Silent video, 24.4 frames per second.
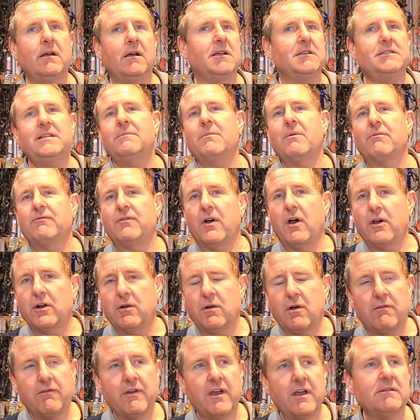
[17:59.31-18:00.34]
I sent him a
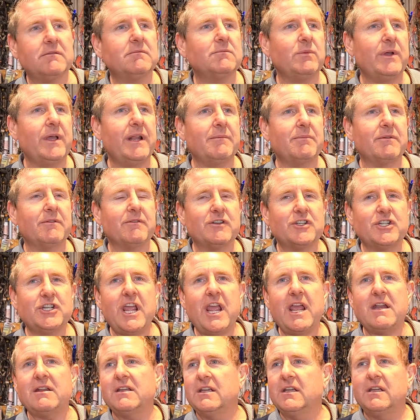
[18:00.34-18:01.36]
photo of it. We had a bit of a
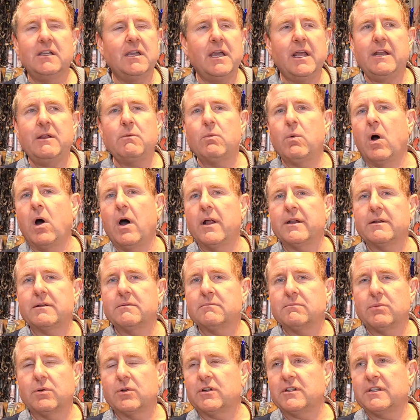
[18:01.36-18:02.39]
chat and he wired
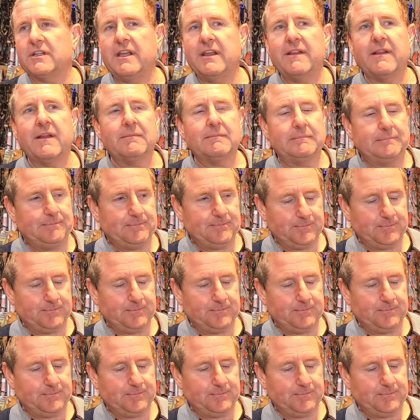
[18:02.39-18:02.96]
and put it together.